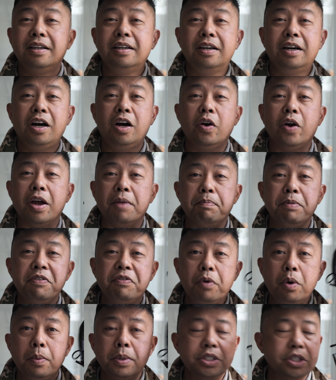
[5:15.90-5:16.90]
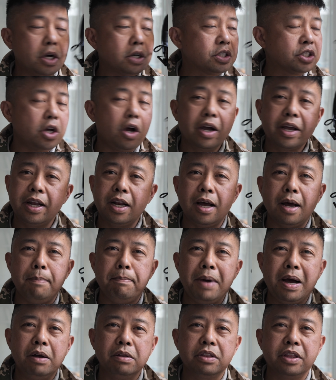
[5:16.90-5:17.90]
Alright, before we start talking
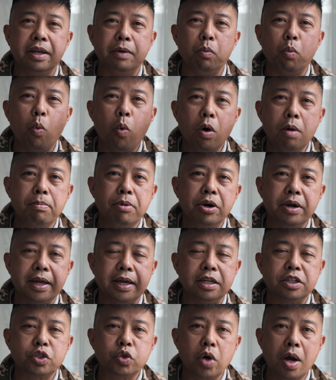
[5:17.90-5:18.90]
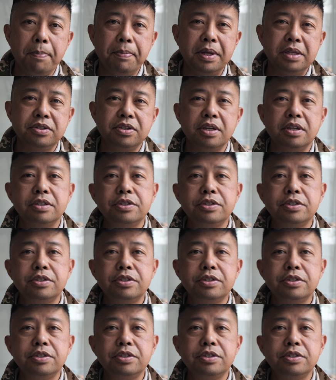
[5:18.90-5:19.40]
about the Warbird Intrepids,